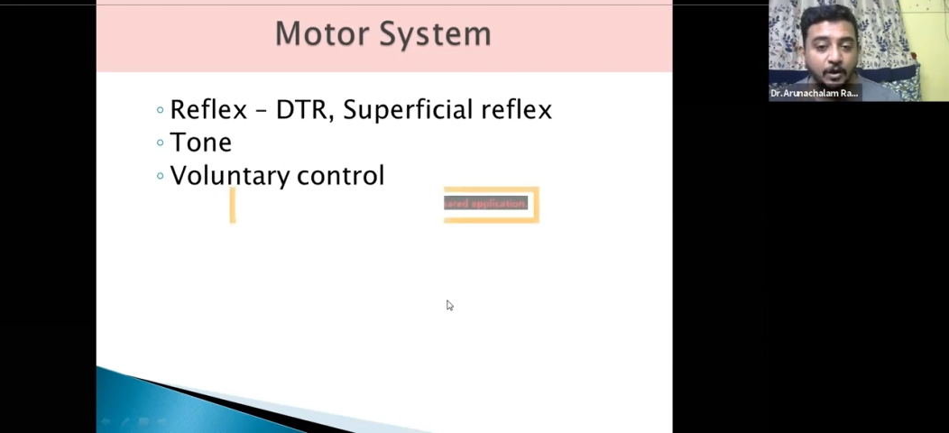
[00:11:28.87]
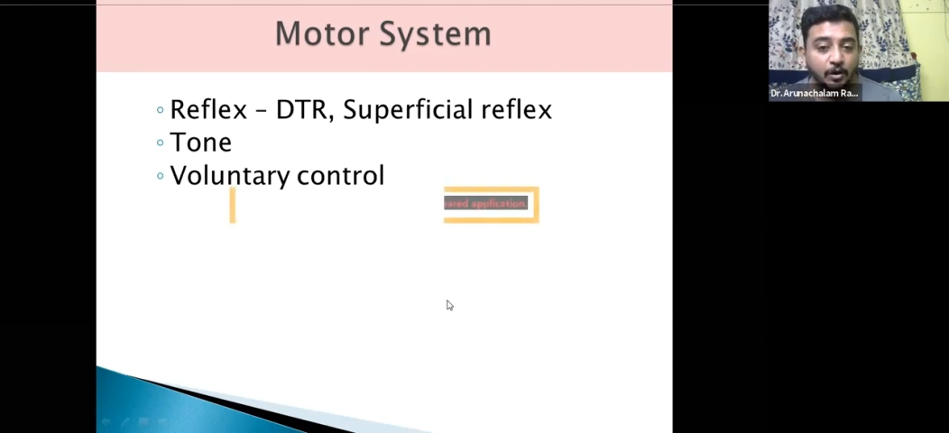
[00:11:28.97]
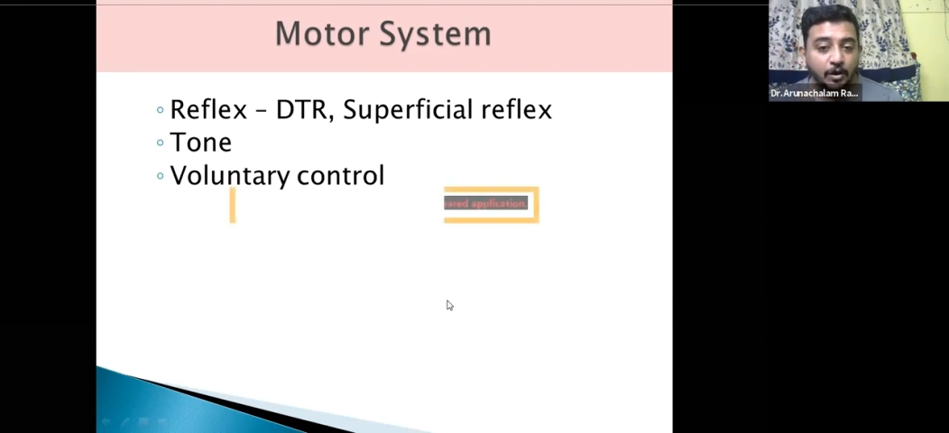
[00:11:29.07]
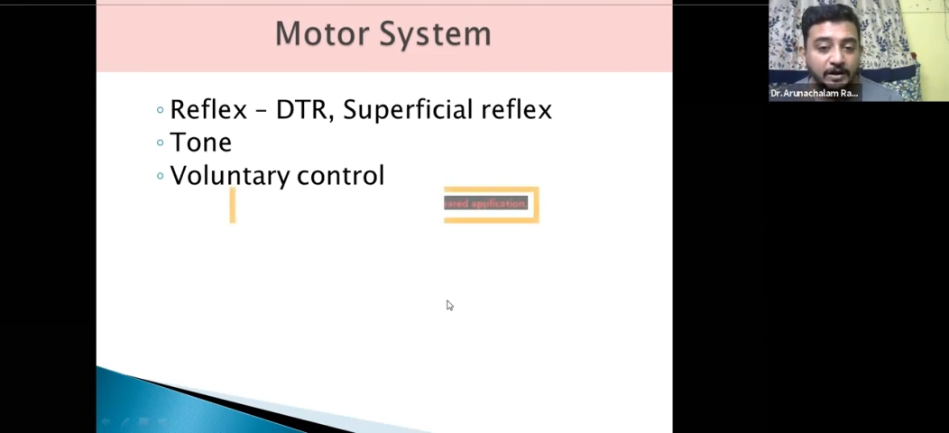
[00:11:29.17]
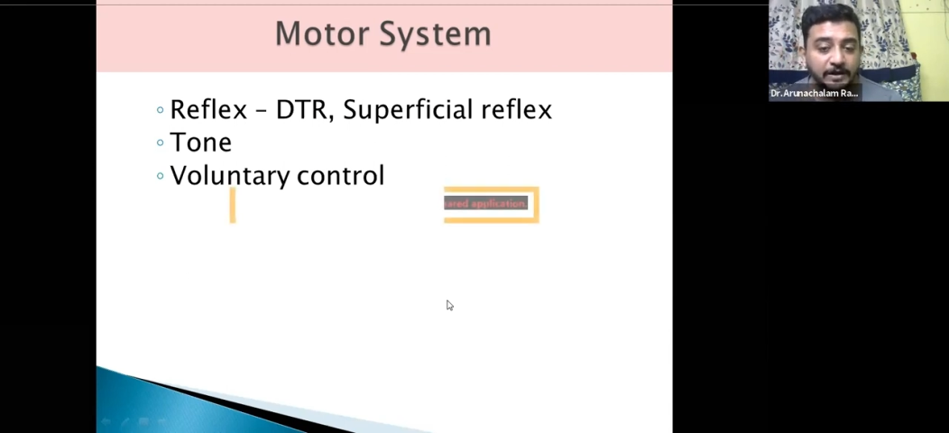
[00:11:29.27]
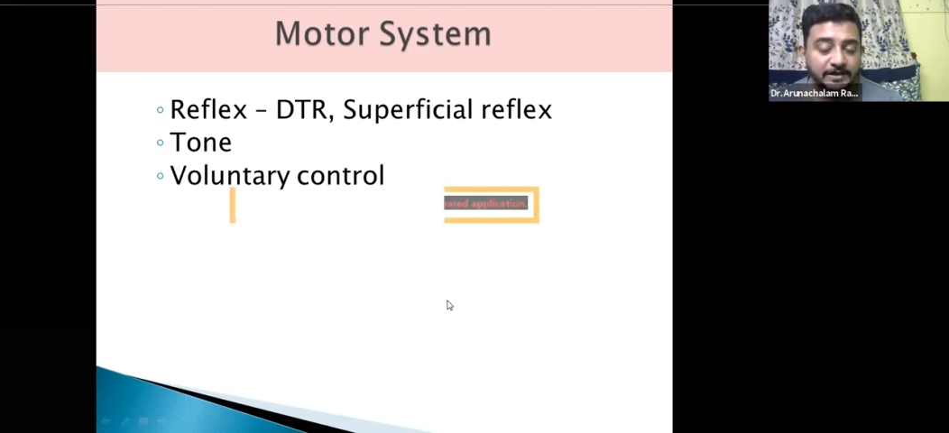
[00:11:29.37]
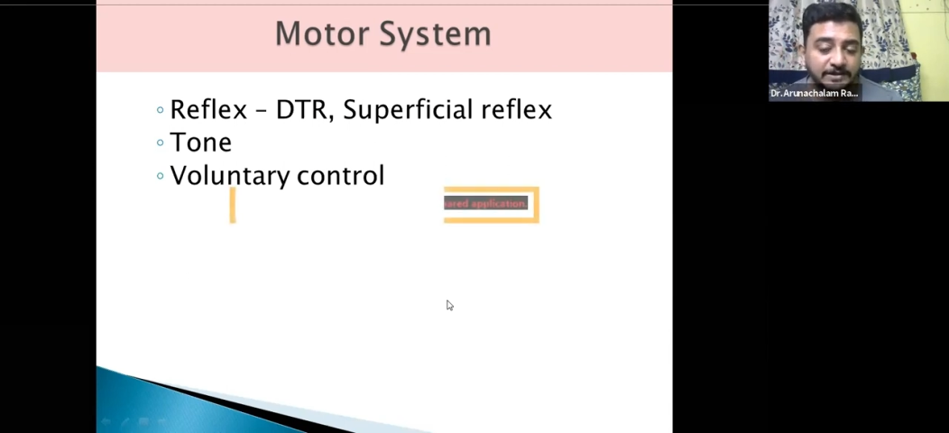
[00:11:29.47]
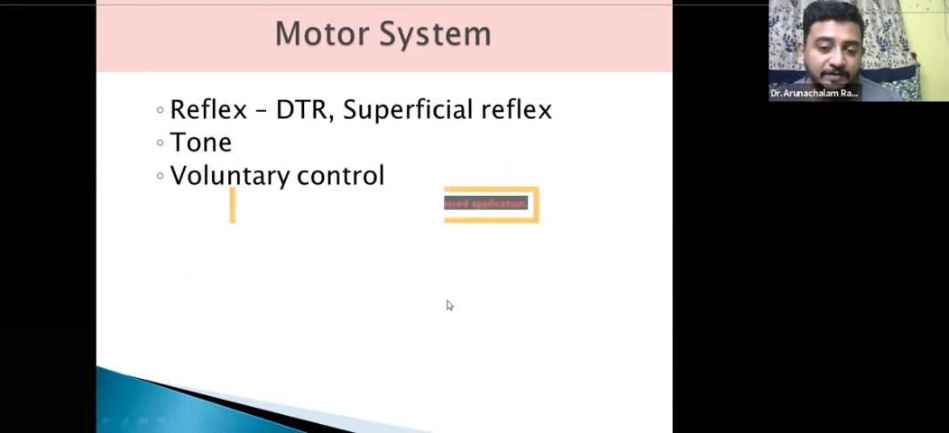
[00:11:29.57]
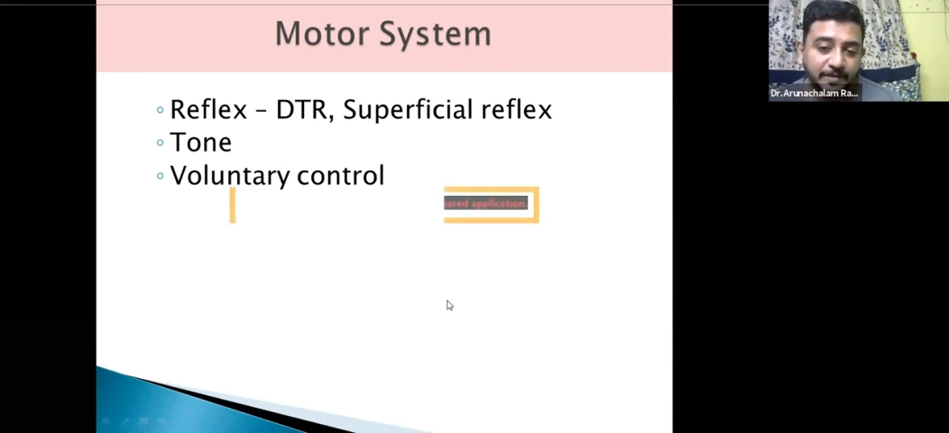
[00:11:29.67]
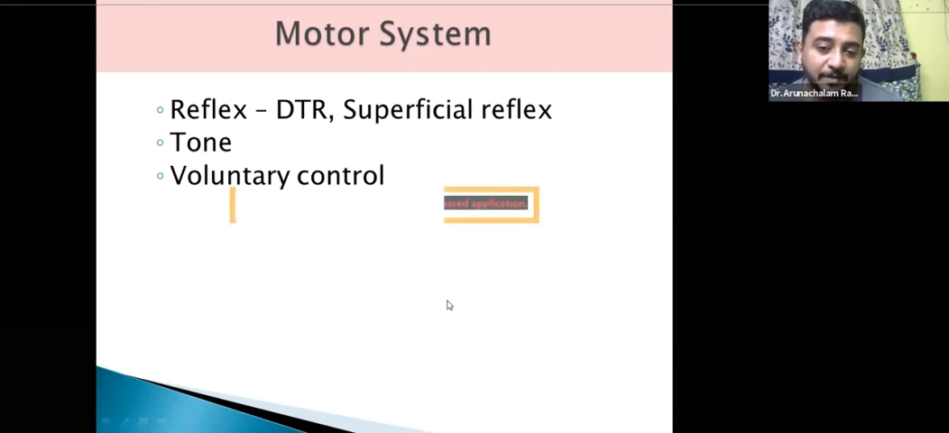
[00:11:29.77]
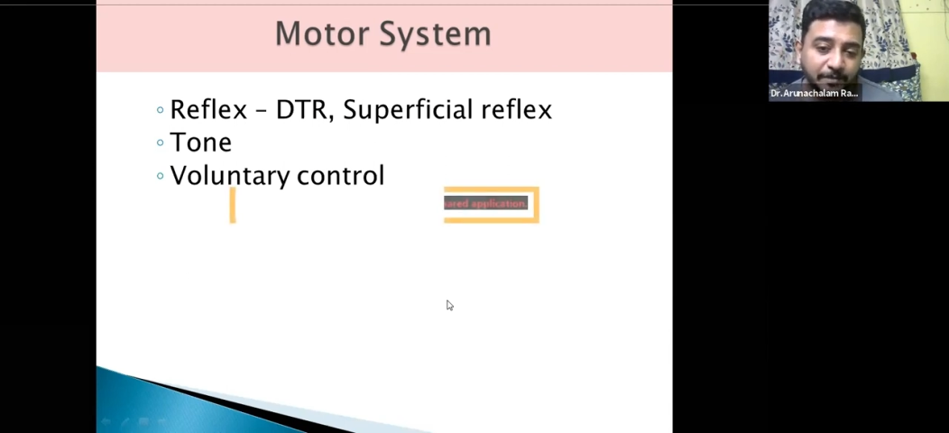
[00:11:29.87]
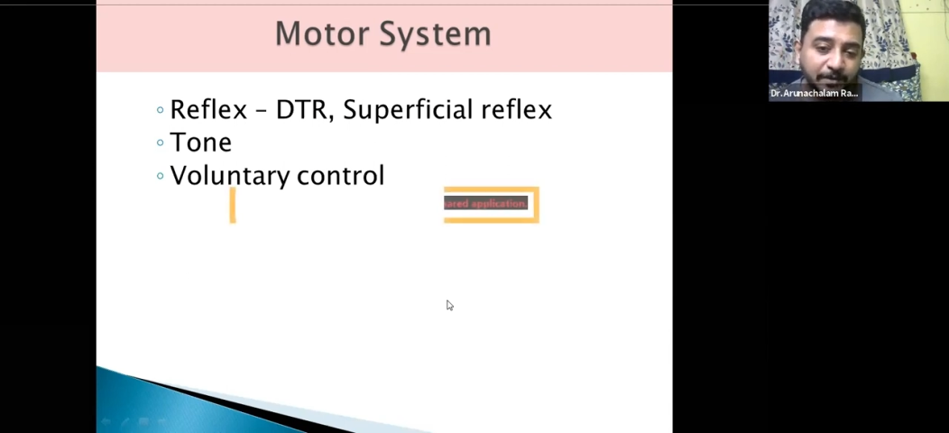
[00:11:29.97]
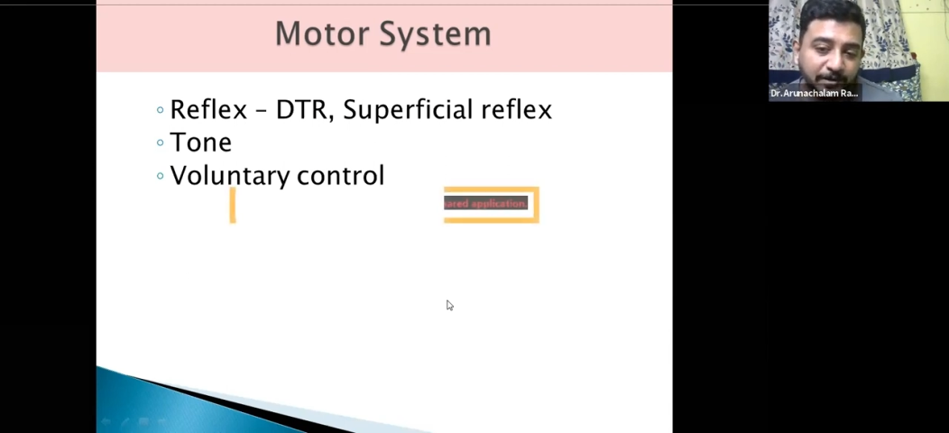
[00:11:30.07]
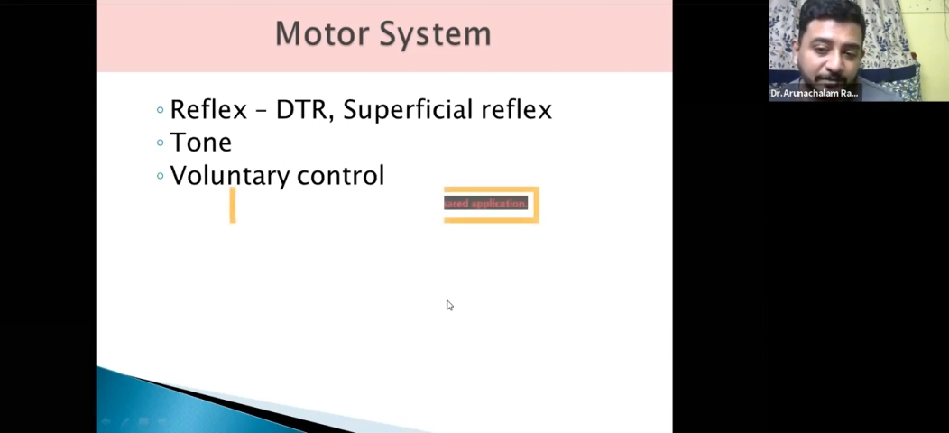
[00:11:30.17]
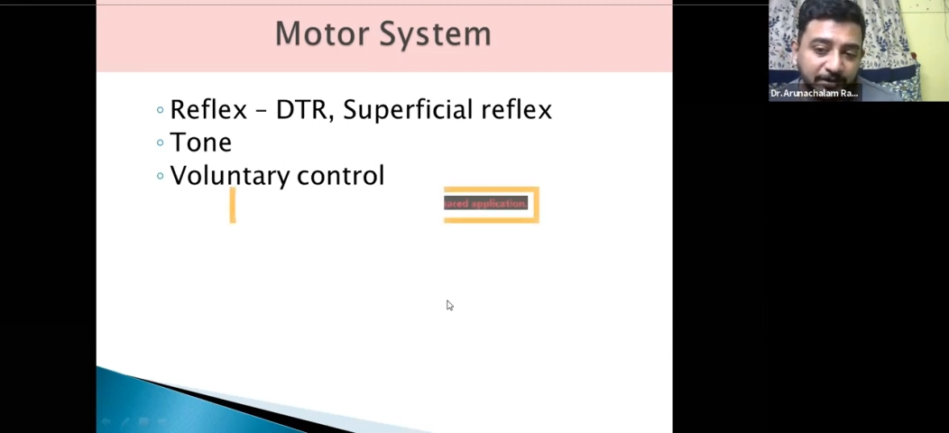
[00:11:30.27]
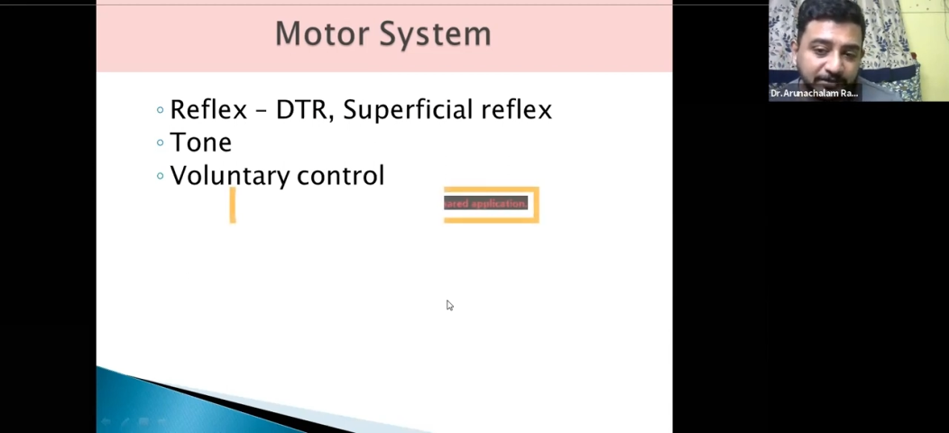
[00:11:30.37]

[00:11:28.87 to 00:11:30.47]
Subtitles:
or it is from the pyramidal